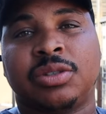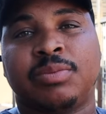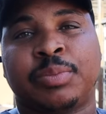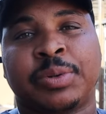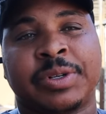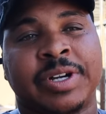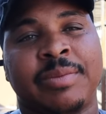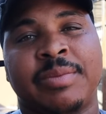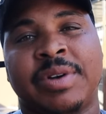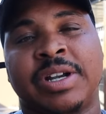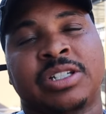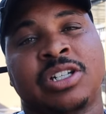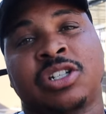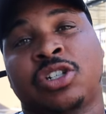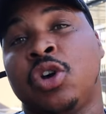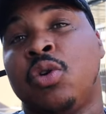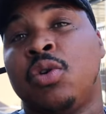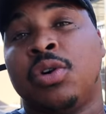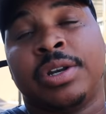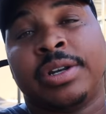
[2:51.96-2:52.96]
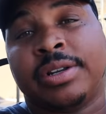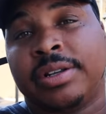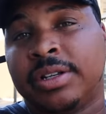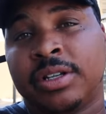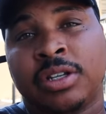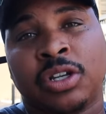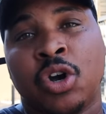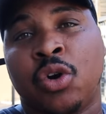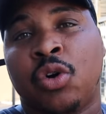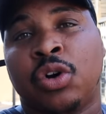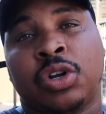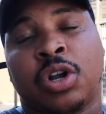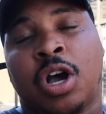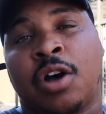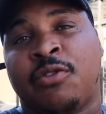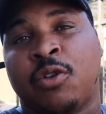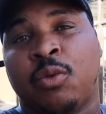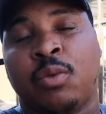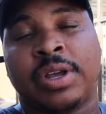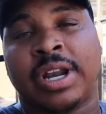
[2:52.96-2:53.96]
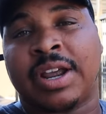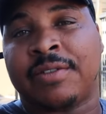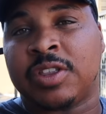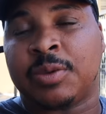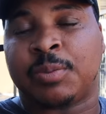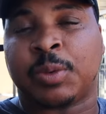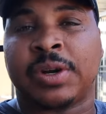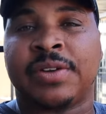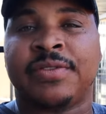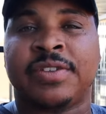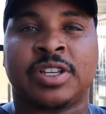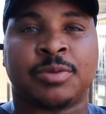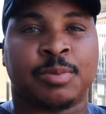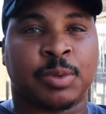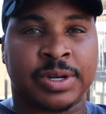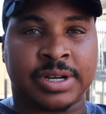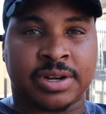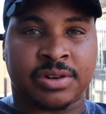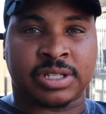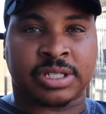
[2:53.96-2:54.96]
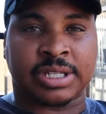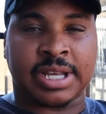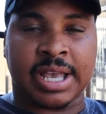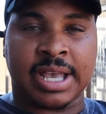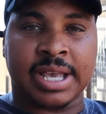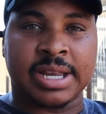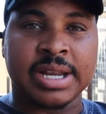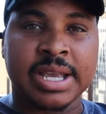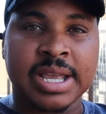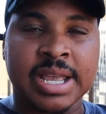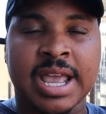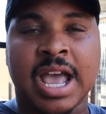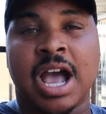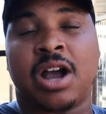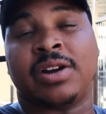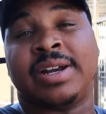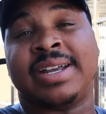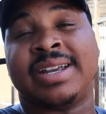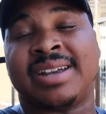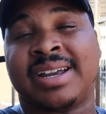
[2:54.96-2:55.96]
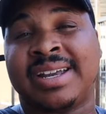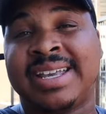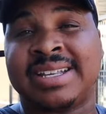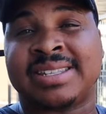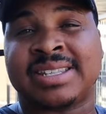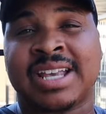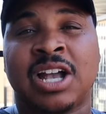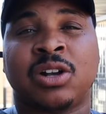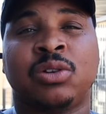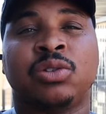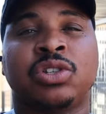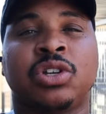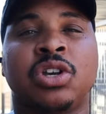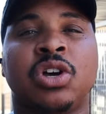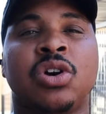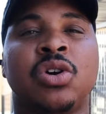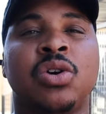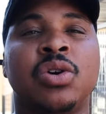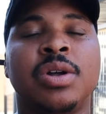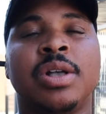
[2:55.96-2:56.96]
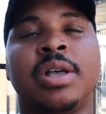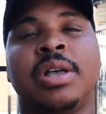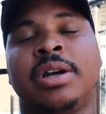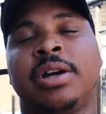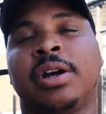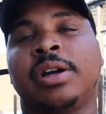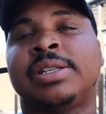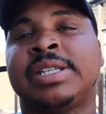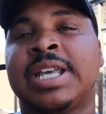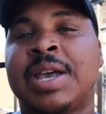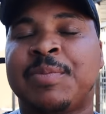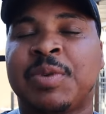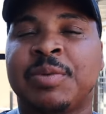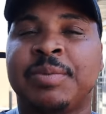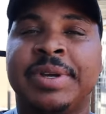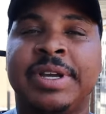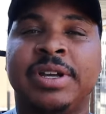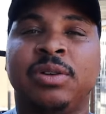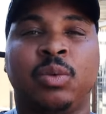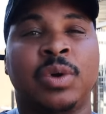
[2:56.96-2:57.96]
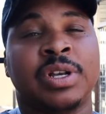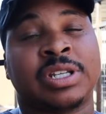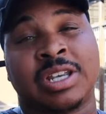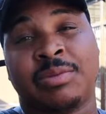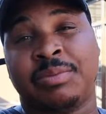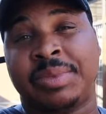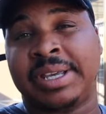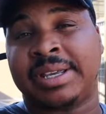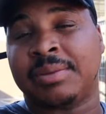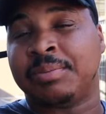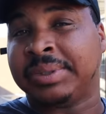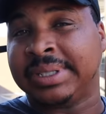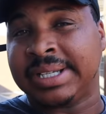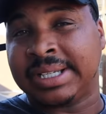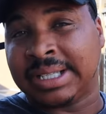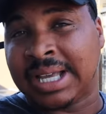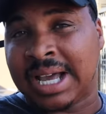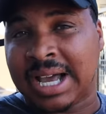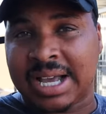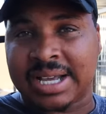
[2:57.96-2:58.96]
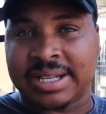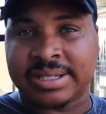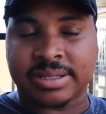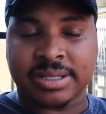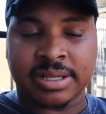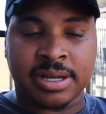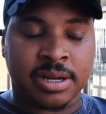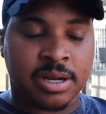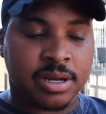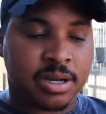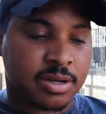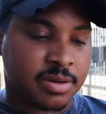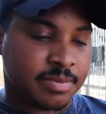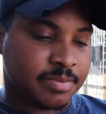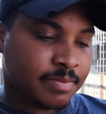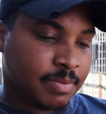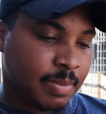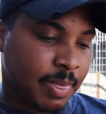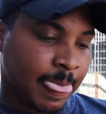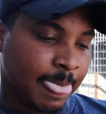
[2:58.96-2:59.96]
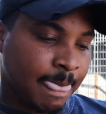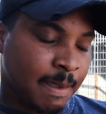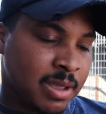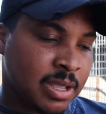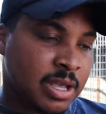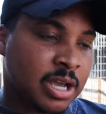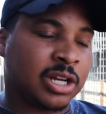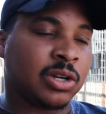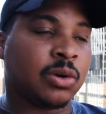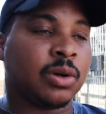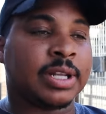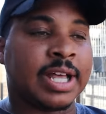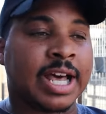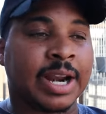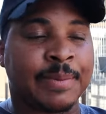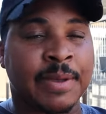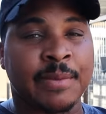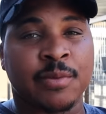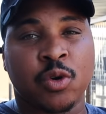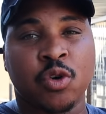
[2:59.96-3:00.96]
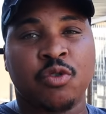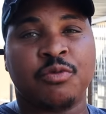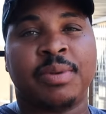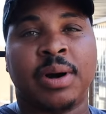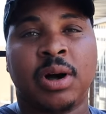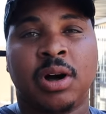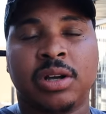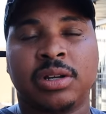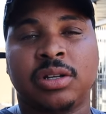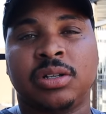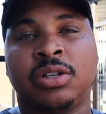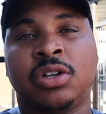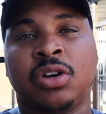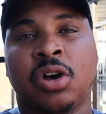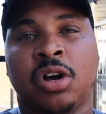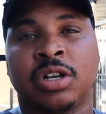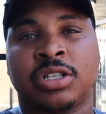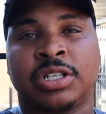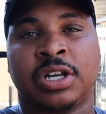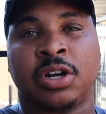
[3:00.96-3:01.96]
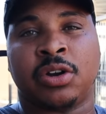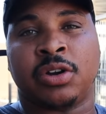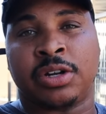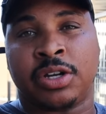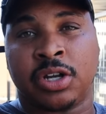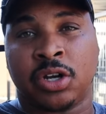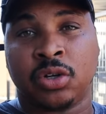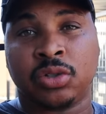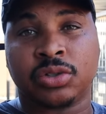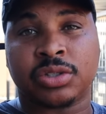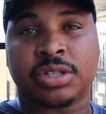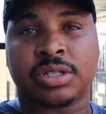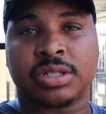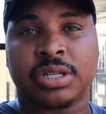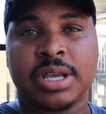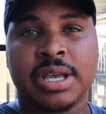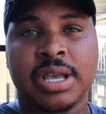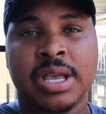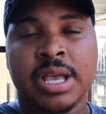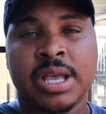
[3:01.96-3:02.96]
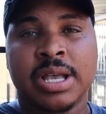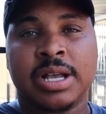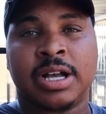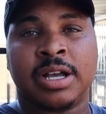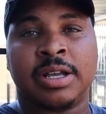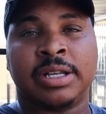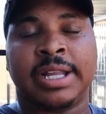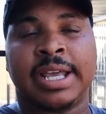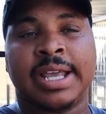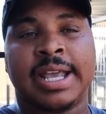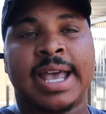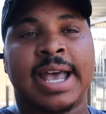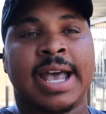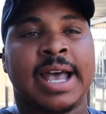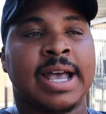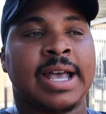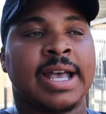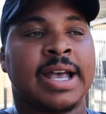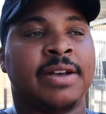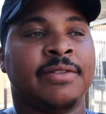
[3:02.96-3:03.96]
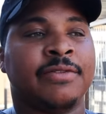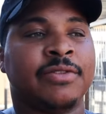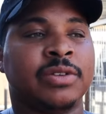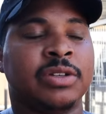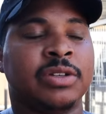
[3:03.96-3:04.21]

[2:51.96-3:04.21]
pretty much just going off of whatever the previous breeder said, how her heat cycles go, her temperament, which can be complete lies. I know a lot of people who've bought dogs that are adults and they have,